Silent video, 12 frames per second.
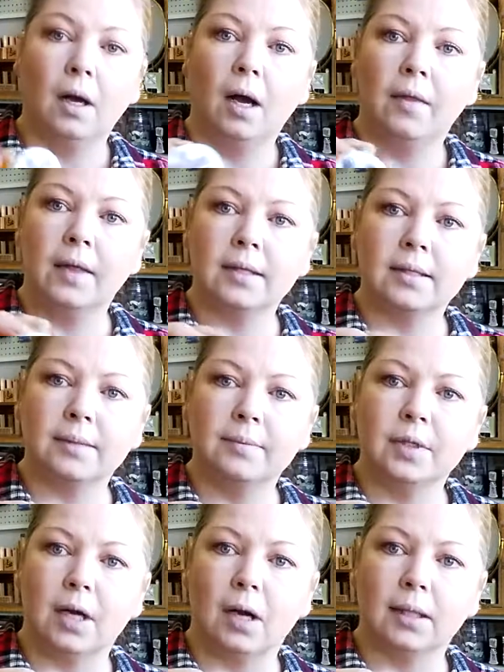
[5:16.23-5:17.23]
And then some
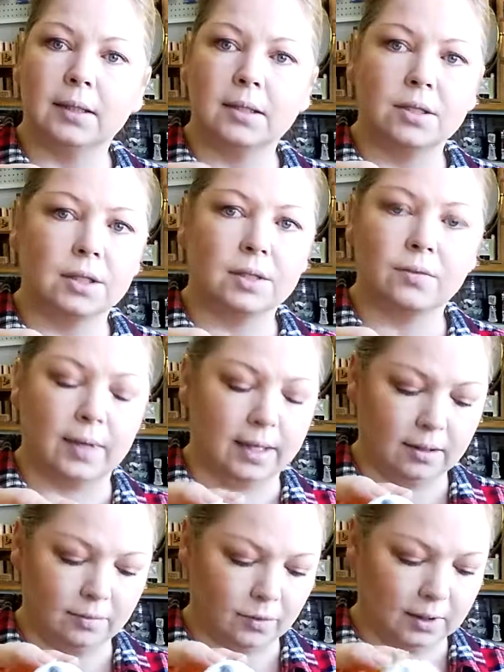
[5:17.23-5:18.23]
dots, just
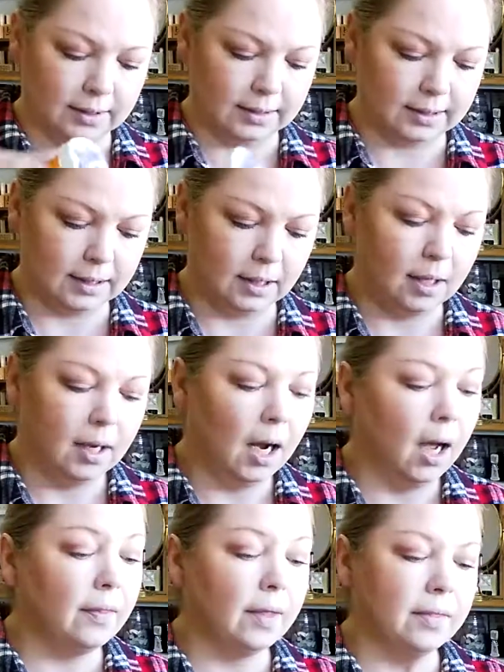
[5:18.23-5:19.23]
random ones.
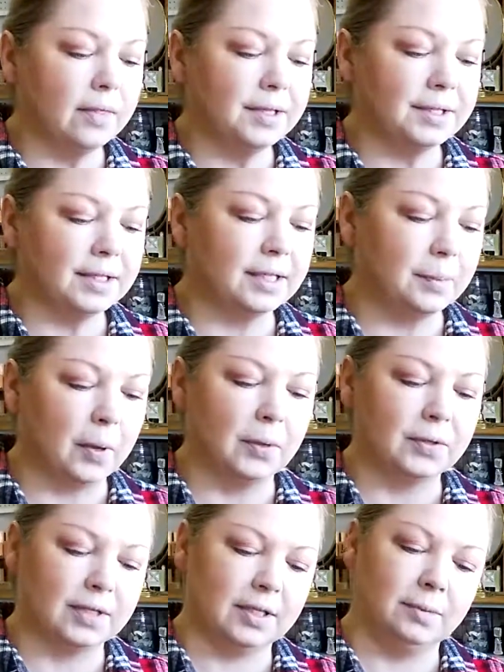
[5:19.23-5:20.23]
And then this is
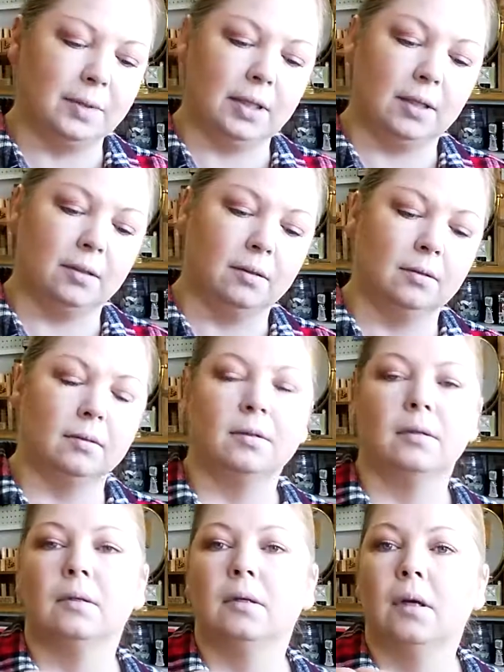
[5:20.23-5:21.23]
supposed to be
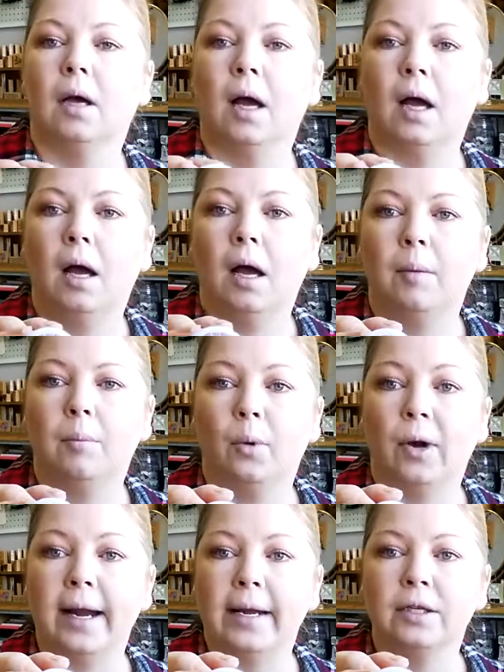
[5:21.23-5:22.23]
a
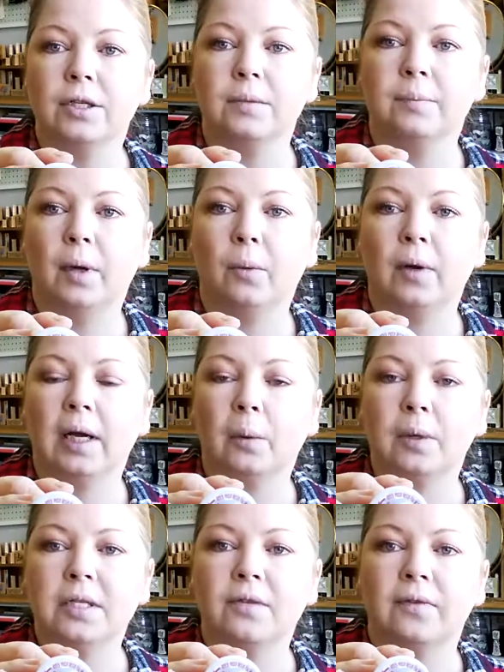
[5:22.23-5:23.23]
branch, but when I
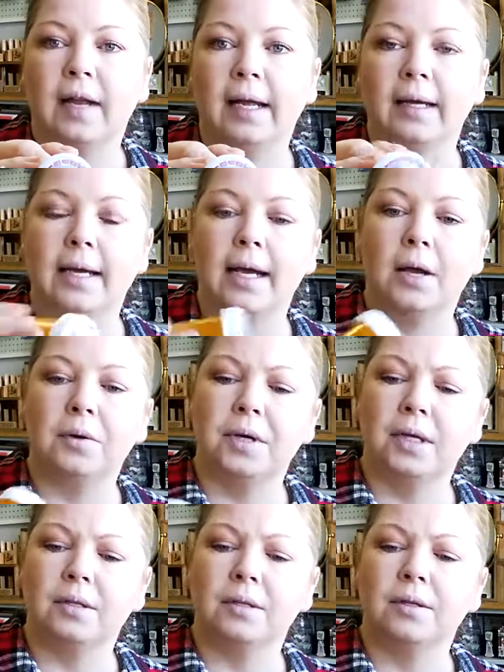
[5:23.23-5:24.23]
went to flatten it out,
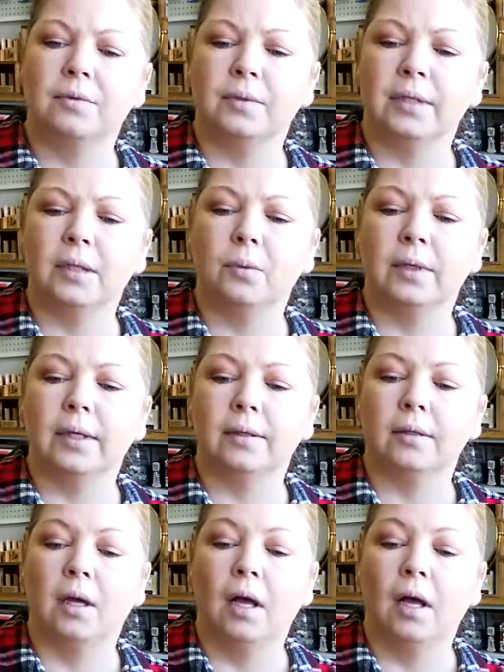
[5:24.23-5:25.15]
it turned really weird.